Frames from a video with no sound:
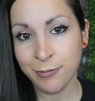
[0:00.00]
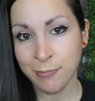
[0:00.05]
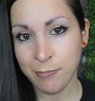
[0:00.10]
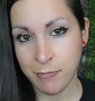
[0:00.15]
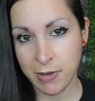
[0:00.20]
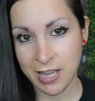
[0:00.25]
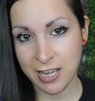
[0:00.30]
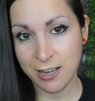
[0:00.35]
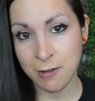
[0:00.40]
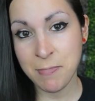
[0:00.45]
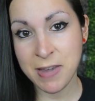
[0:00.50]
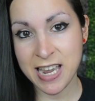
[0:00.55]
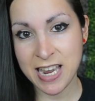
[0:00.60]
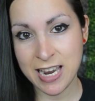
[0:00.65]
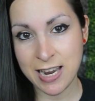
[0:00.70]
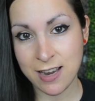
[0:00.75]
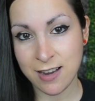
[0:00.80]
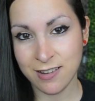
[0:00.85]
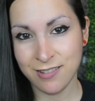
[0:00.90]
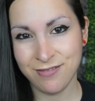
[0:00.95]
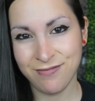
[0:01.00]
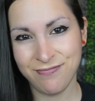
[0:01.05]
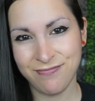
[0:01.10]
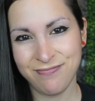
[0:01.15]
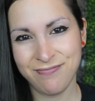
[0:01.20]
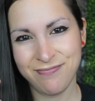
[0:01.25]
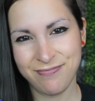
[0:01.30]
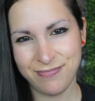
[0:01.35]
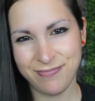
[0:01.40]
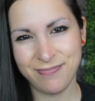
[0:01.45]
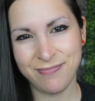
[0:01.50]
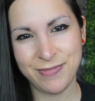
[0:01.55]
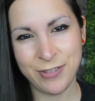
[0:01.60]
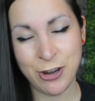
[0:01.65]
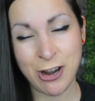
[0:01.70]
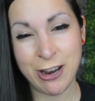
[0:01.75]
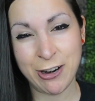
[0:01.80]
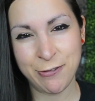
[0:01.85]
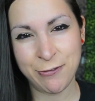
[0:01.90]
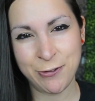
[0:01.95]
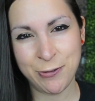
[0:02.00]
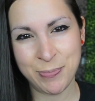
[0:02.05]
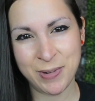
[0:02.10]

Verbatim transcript: being me, you're out of your